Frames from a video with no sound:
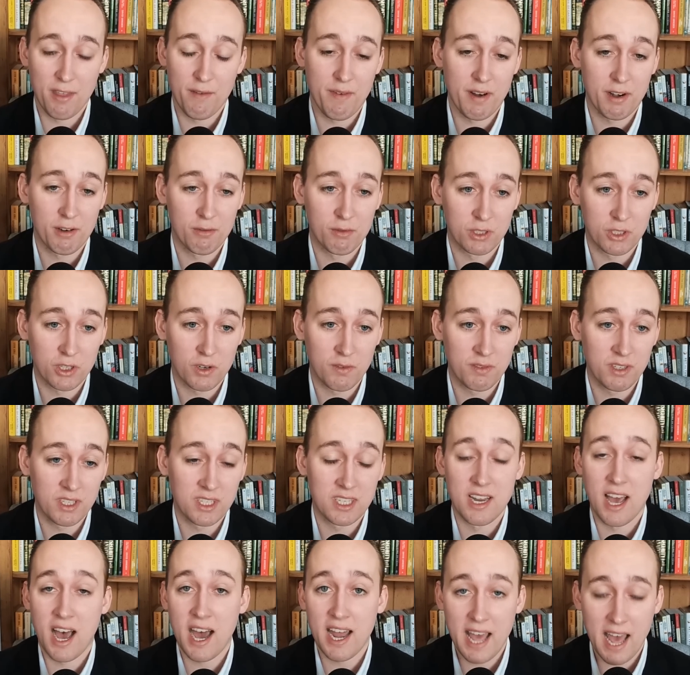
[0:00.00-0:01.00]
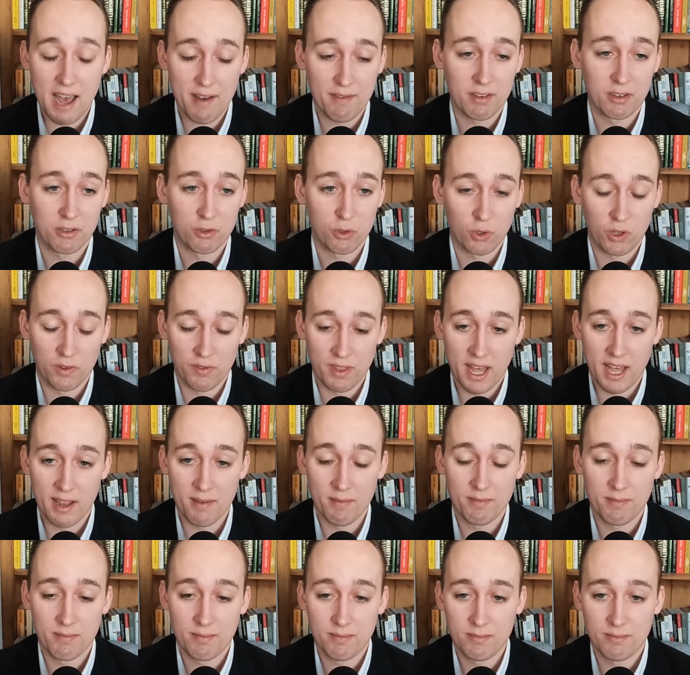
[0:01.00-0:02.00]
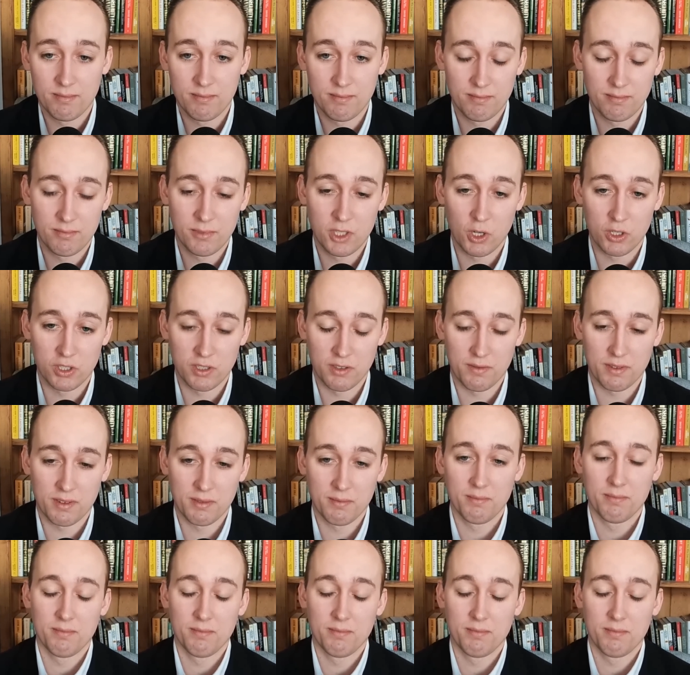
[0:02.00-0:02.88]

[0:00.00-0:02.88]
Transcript: the Federal Reserve does not have control of that? Joseph.